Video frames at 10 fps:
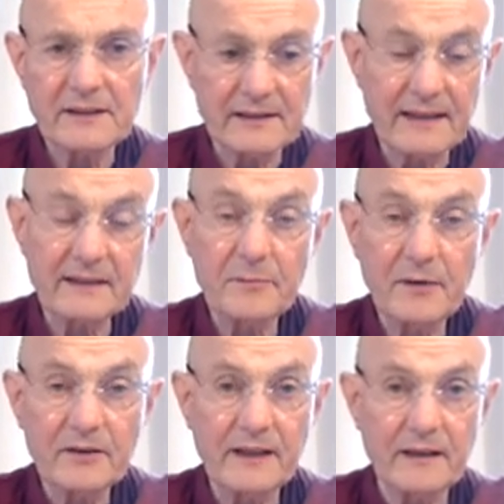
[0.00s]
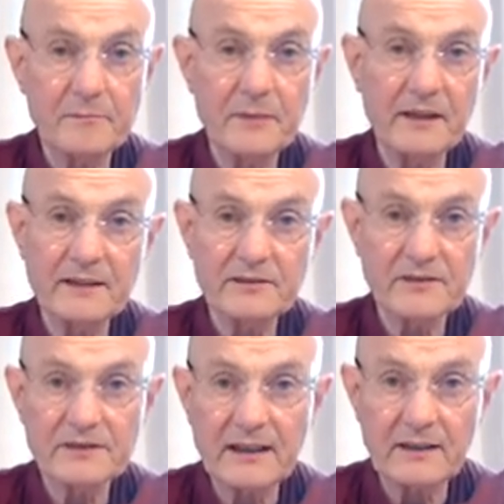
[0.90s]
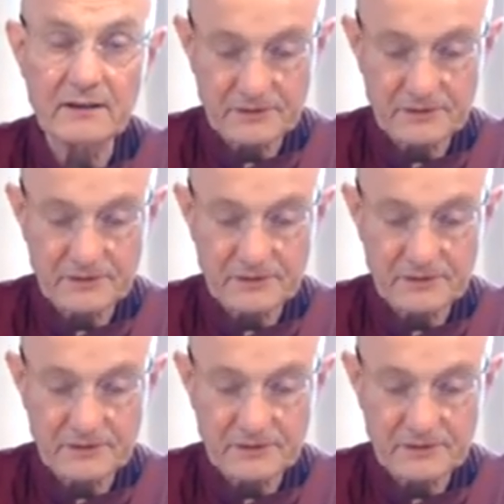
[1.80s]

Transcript: like the body, billions of cells.